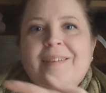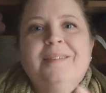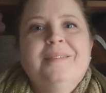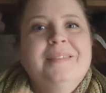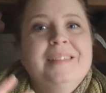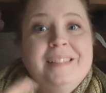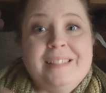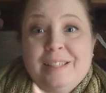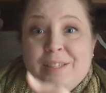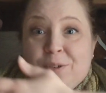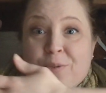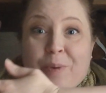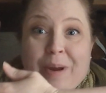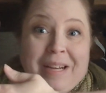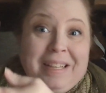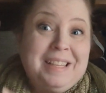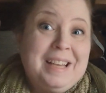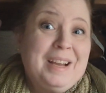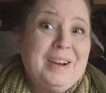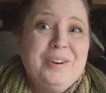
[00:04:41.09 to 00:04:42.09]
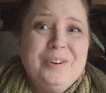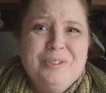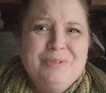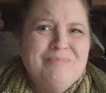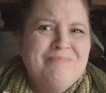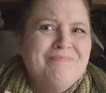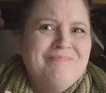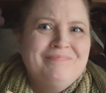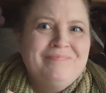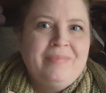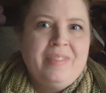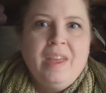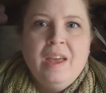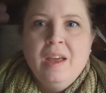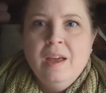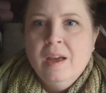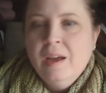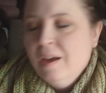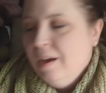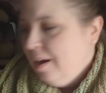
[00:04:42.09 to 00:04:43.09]
this is a rectangle.
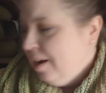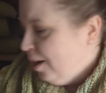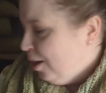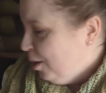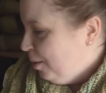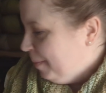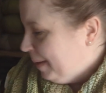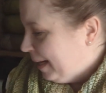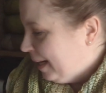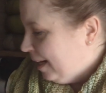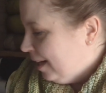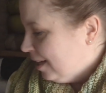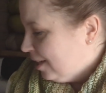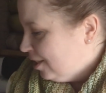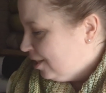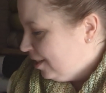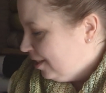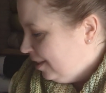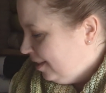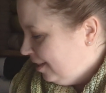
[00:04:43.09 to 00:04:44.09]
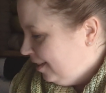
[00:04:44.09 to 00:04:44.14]
Oh my gosh.